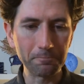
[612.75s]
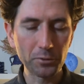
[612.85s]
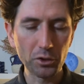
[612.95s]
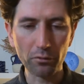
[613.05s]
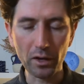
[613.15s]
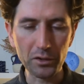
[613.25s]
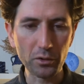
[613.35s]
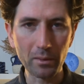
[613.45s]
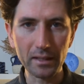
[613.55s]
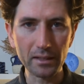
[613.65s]
Two friends
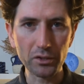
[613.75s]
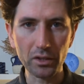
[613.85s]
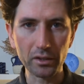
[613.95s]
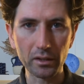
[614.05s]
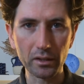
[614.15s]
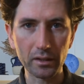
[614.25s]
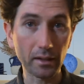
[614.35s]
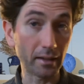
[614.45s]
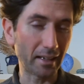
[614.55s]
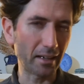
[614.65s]
who met each other
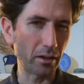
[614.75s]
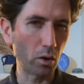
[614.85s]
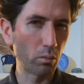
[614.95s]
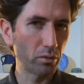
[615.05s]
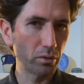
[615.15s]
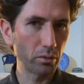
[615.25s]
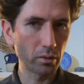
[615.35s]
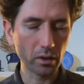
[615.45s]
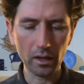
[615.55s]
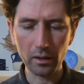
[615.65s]
like at a homebrew
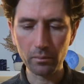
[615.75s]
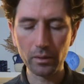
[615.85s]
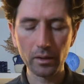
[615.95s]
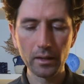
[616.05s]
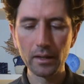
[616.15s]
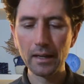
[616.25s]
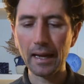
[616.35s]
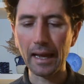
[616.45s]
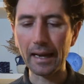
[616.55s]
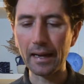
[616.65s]
club,
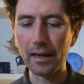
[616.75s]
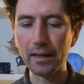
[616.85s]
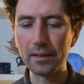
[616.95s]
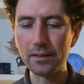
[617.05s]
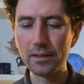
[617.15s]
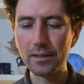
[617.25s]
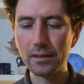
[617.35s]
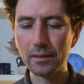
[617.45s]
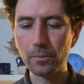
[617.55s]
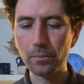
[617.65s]
and
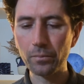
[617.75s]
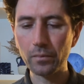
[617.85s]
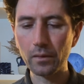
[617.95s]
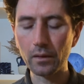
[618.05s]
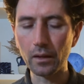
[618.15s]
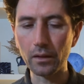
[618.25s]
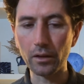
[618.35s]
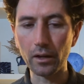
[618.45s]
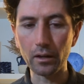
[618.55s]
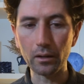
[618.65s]

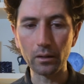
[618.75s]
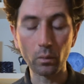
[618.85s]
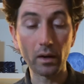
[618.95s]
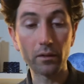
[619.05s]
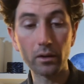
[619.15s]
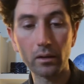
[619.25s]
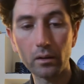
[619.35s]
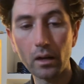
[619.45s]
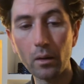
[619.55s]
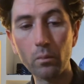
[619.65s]
one of
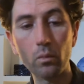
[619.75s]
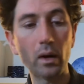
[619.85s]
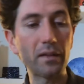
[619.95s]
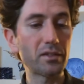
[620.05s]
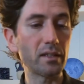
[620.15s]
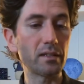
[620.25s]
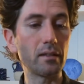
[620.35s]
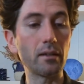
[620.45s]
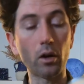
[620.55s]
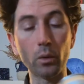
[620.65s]
their wives does
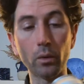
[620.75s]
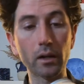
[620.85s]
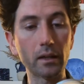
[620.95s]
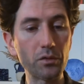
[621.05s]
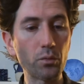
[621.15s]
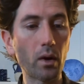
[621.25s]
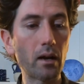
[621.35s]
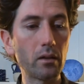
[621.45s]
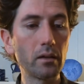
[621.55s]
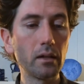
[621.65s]
the artwork as
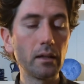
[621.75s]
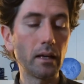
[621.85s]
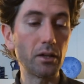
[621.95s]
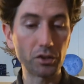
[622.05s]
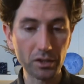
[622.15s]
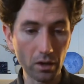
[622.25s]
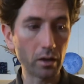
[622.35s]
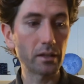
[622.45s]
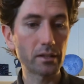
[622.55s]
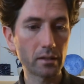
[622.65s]
well, as she's an
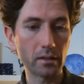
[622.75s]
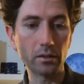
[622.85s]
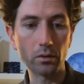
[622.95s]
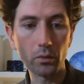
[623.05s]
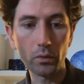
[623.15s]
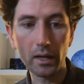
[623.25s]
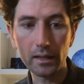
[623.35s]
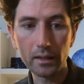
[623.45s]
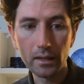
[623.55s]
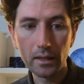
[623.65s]
artist in her own right,
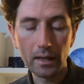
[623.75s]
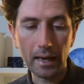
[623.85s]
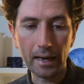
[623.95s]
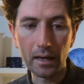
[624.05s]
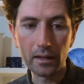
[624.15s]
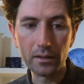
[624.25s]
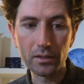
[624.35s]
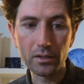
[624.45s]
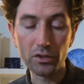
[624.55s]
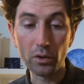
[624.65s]
and
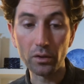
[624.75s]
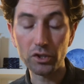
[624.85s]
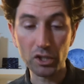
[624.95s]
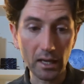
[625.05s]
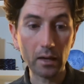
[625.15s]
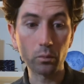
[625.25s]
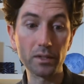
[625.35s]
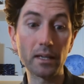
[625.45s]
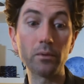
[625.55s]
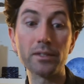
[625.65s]
so she
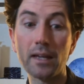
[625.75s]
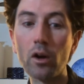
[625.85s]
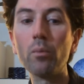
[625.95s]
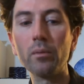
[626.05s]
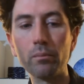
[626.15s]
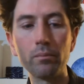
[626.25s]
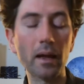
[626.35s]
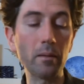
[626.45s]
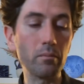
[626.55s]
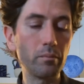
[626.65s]
was able to help
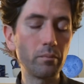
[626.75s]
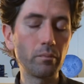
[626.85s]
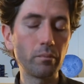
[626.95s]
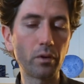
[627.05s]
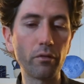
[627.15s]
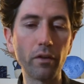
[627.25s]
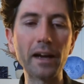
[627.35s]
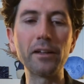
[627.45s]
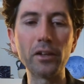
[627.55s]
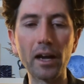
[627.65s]
and
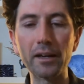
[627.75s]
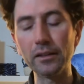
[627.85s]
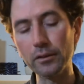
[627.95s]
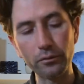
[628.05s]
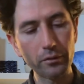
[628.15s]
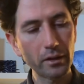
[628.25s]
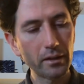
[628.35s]
provide a lot of